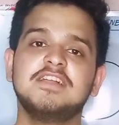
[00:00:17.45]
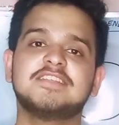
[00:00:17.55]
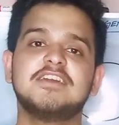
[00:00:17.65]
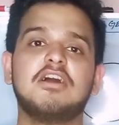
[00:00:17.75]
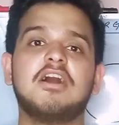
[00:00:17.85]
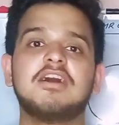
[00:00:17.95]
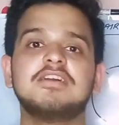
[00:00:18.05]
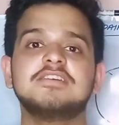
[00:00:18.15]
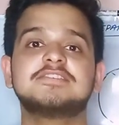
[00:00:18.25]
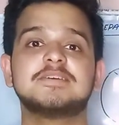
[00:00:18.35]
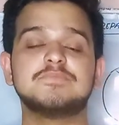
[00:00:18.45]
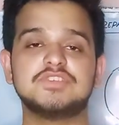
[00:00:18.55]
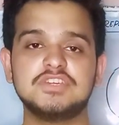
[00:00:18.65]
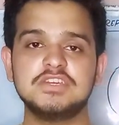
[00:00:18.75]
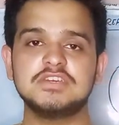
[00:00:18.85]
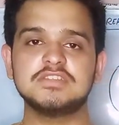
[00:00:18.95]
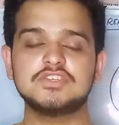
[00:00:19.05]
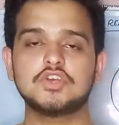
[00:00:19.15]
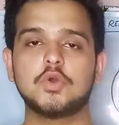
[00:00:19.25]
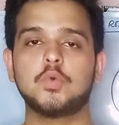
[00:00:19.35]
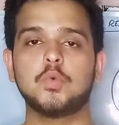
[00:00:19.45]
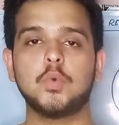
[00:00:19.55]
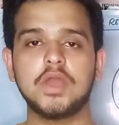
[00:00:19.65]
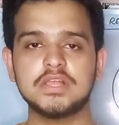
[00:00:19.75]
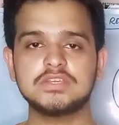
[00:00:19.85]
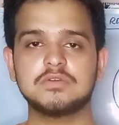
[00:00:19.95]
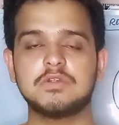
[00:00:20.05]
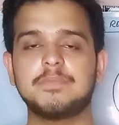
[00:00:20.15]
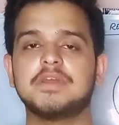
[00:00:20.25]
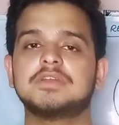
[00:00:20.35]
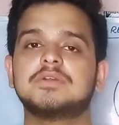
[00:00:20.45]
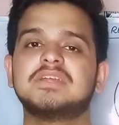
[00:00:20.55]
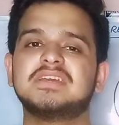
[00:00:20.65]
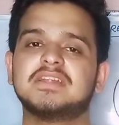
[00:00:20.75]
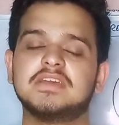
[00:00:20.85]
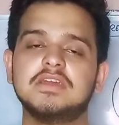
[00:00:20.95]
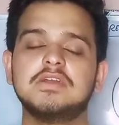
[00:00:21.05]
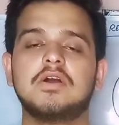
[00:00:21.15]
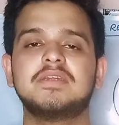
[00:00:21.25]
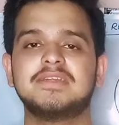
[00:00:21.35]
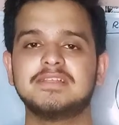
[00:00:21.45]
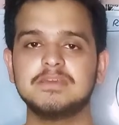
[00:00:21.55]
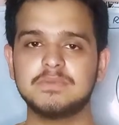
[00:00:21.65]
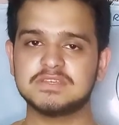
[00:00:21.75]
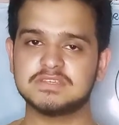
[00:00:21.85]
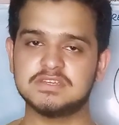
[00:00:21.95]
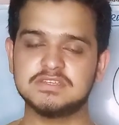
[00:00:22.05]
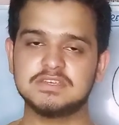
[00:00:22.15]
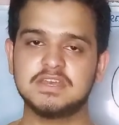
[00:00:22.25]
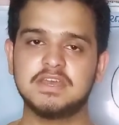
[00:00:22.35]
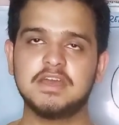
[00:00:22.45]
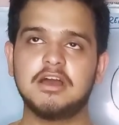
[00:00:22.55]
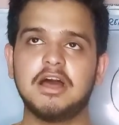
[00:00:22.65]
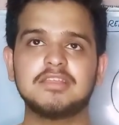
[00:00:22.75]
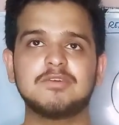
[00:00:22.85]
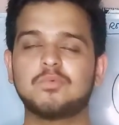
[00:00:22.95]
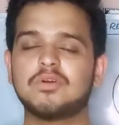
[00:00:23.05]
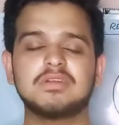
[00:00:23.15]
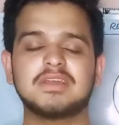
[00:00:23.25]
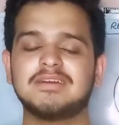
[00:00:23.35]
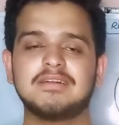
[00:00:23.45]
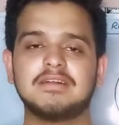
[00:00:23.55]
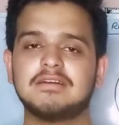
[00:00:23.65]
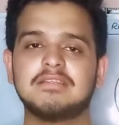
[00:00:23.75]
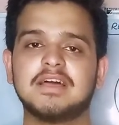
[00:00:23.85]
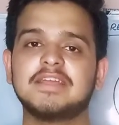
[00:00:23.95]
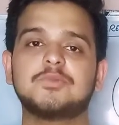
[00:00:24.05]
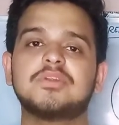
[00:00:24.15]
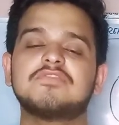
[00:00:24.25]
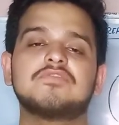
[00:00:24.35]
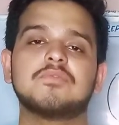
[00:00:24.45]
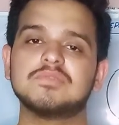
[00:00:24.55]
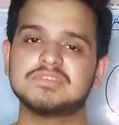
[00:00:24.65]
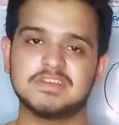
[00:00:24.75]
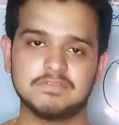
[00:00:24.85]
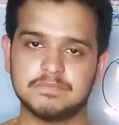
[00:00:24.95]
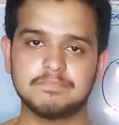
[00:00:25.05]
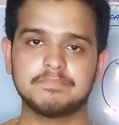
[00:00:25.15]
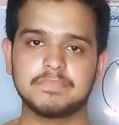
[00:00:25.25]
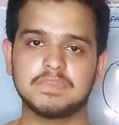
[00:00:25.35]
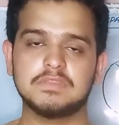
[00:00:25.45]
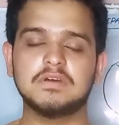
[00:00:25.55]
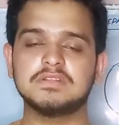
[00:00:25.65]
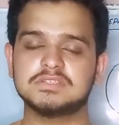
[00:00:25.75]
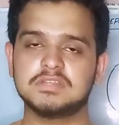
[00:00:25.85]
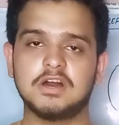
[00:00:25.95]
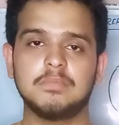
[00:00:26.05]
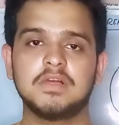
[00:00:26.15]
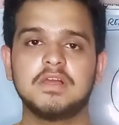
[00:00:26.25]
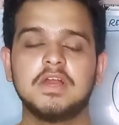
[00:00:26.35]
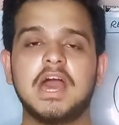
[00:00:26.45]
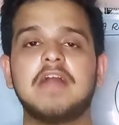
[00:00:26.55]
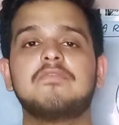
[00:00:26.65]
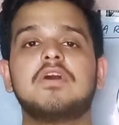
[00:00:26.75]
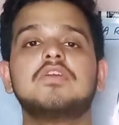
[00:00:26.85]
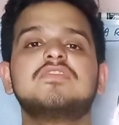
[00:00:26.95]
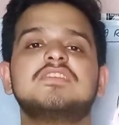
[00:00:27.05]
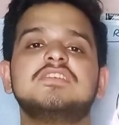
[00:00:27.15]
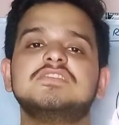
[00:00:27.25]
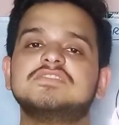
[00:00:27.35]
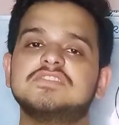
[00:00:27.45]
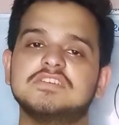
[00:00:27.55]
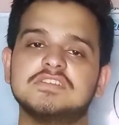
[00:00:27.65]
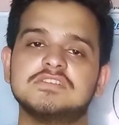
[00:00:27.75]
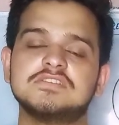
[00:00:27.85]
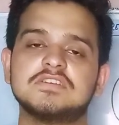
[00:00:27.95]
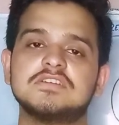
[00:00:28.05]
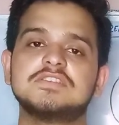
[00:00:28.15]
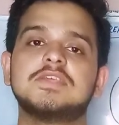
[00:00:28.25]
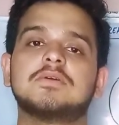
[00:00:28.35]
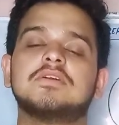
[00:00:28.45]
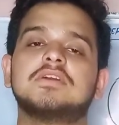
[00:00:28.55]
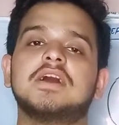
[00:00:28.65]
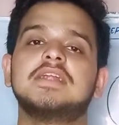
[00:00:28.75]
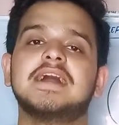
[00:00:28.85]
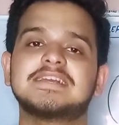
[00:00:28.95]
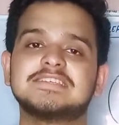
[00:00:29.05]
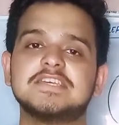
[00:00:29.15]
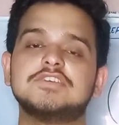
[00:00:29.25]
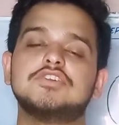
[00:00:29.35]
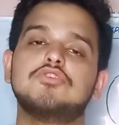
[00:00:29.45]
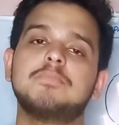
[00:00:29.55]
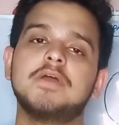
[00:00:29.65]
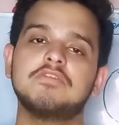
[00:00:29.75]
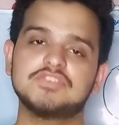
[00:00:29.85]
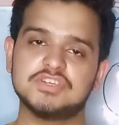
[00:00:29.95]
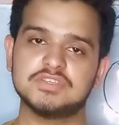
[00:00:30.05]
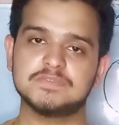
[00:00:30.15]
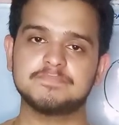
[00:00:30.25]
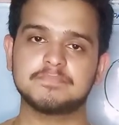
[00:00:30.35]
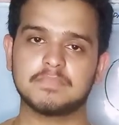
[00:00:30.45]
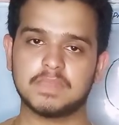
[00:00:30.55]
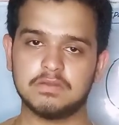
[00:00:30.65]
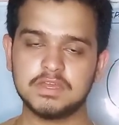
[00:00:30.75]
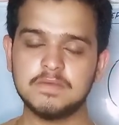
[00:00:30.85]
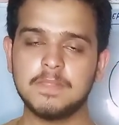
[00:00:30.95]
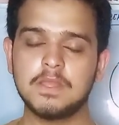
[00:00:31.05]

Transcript: There are some genes which repair your DNA on daily basis, and they work like 24/7, non-stop. And one of these genes is nucleotide excision repair genes. Okay.